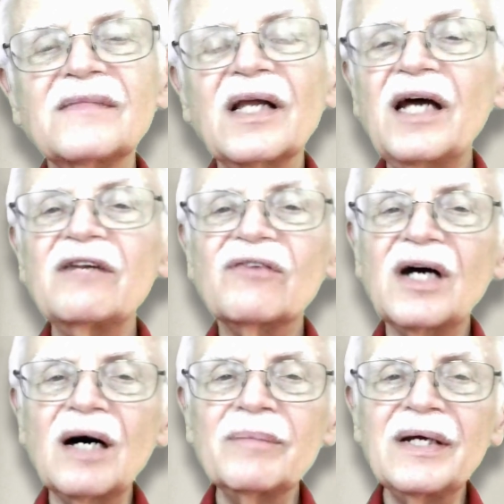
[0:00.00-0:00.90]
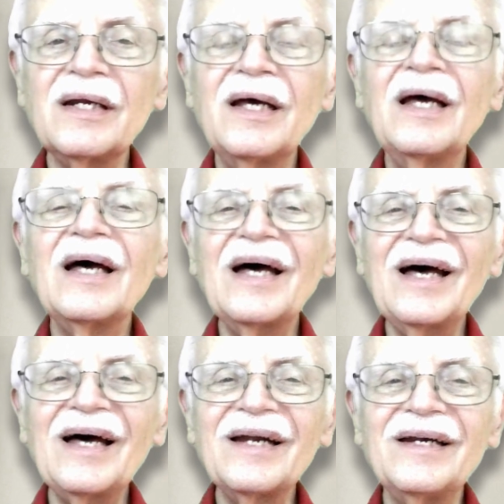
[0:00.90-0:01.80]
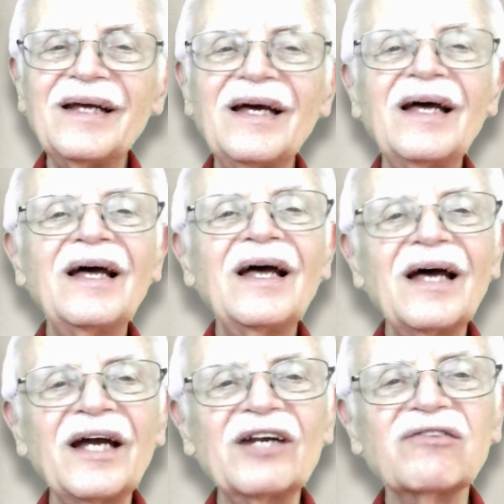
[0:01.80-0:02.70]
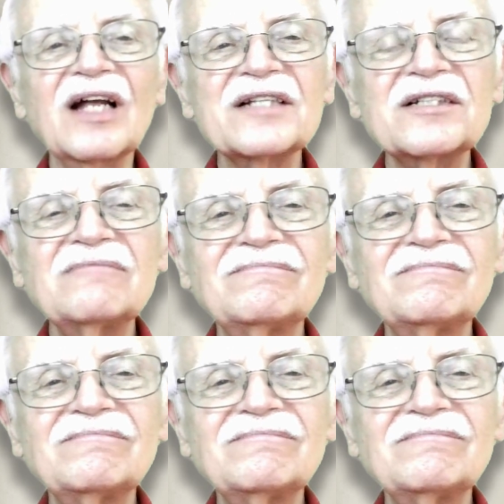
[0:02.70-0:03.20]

End of comment and end of lesson.